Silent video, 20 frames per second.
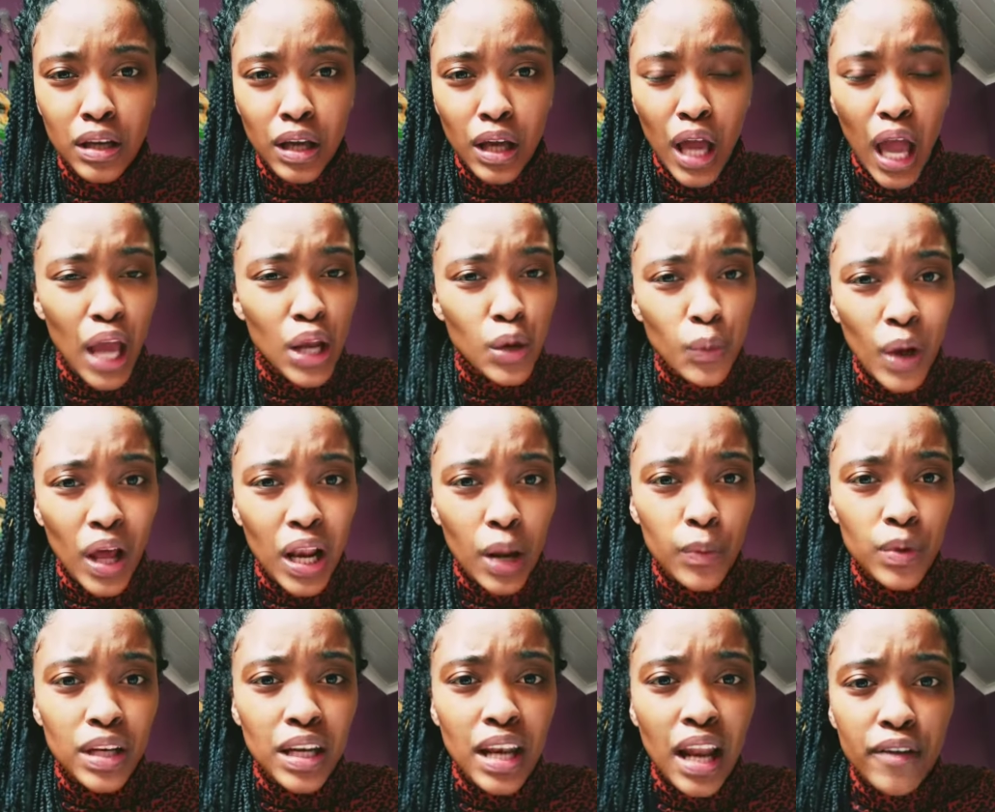And while I
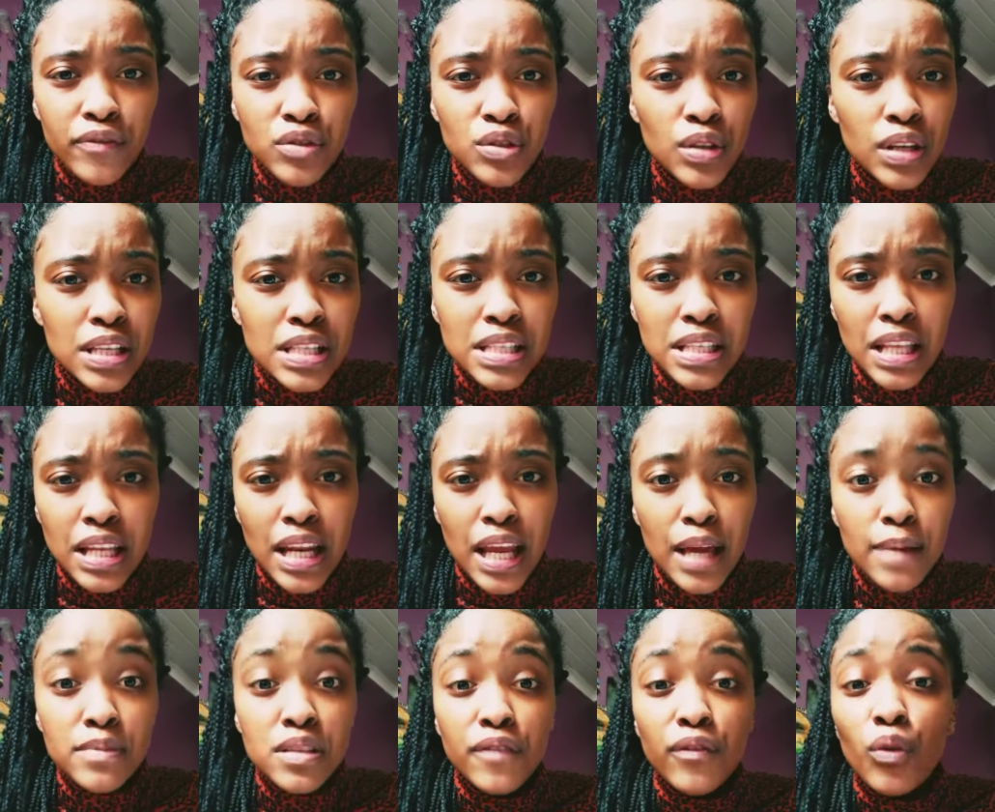would love to list the
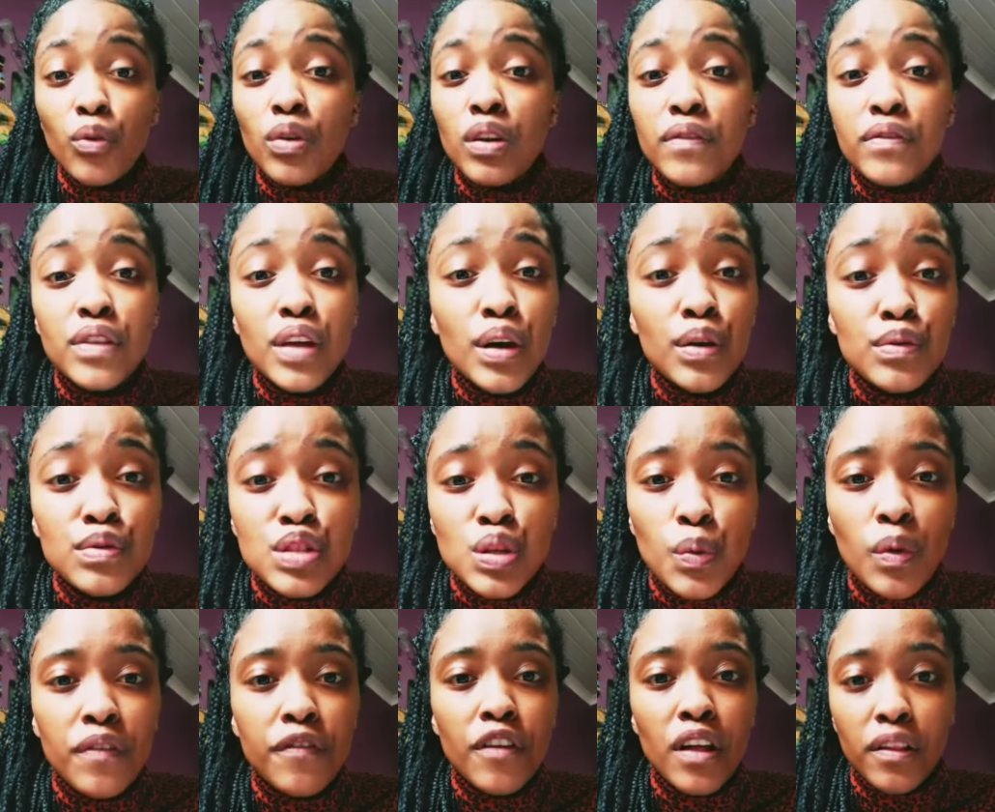names of all of those
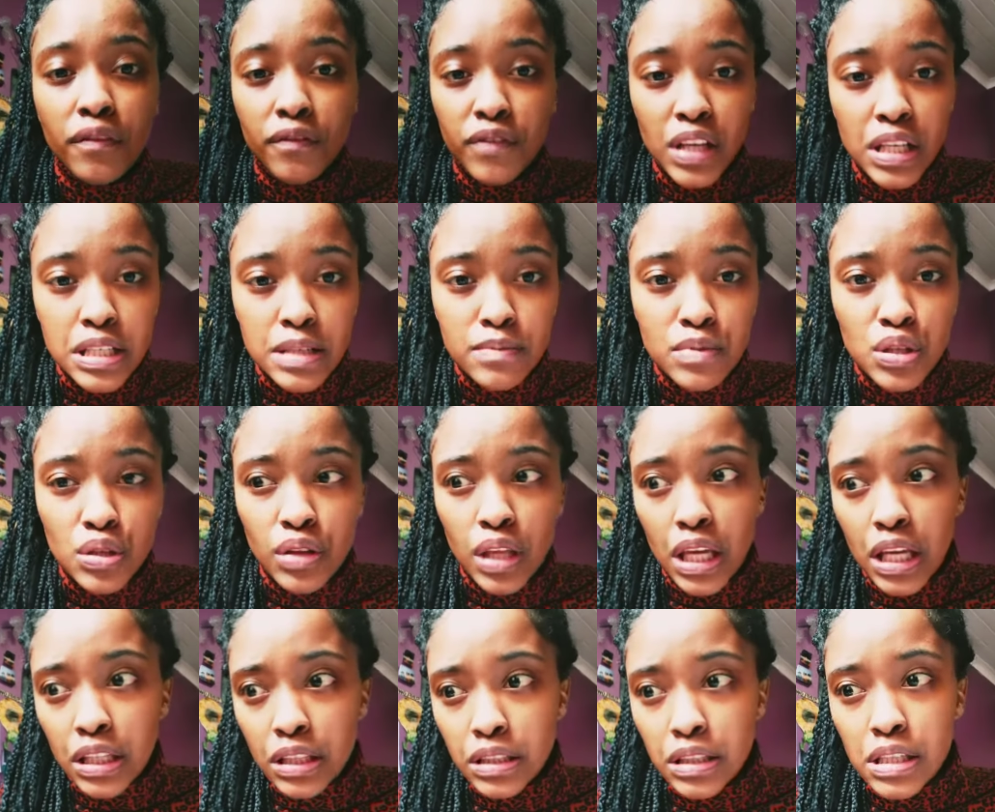who have fell victim to the
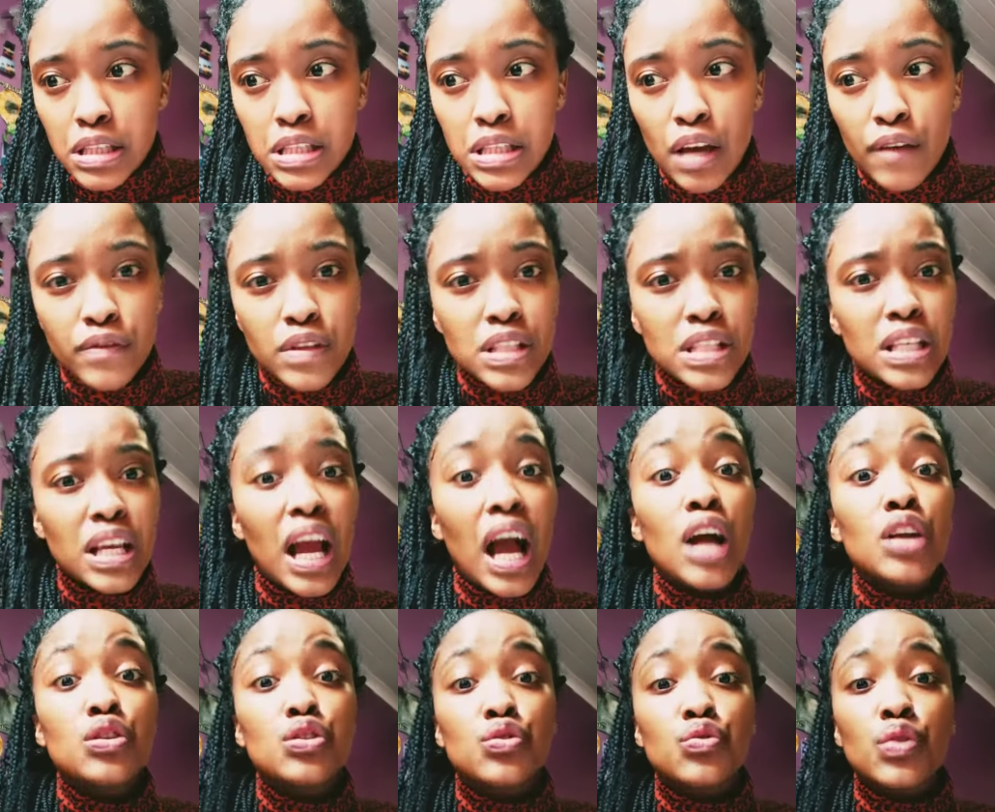illness of this
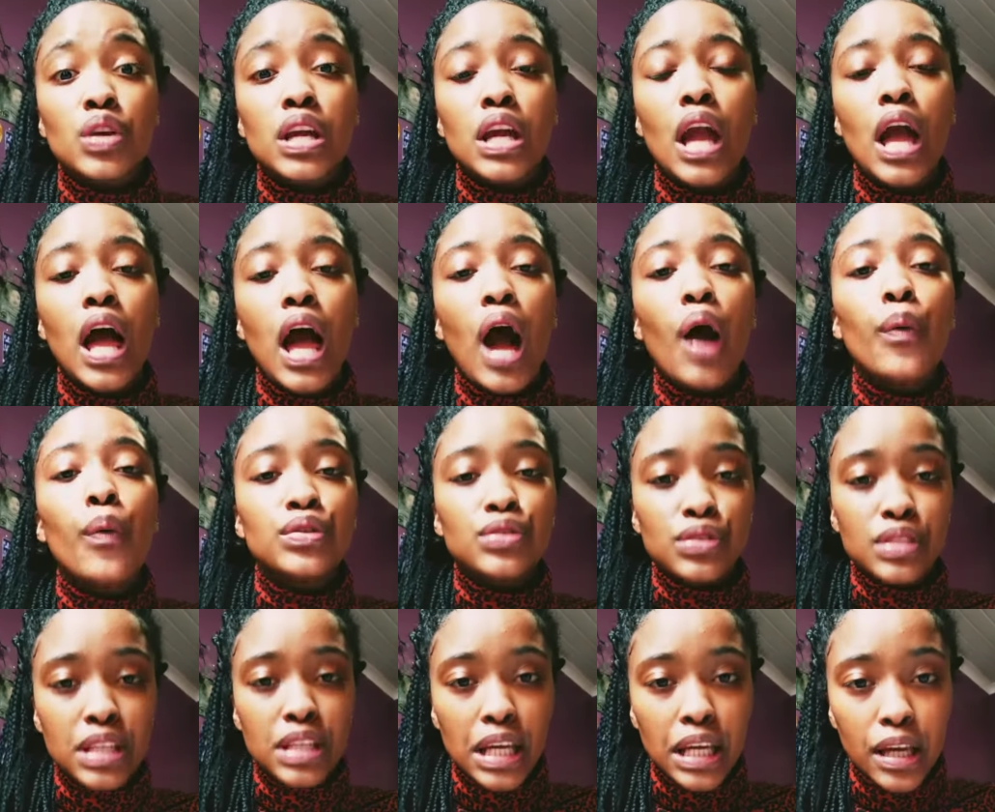country, I want
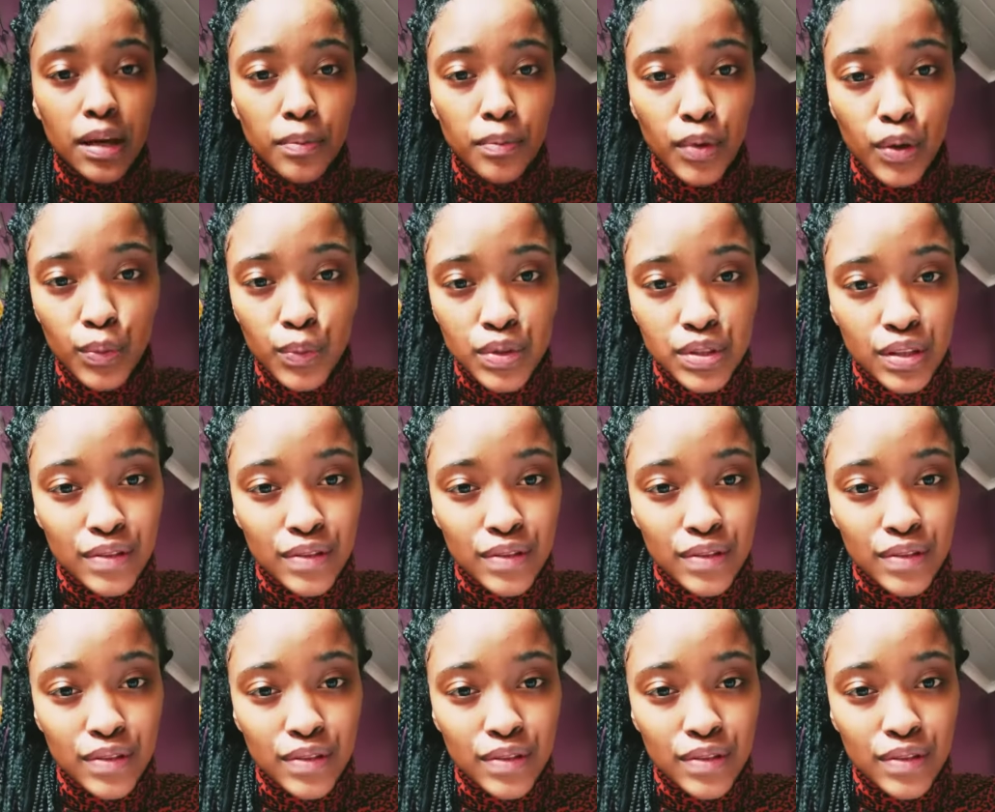to take a moment of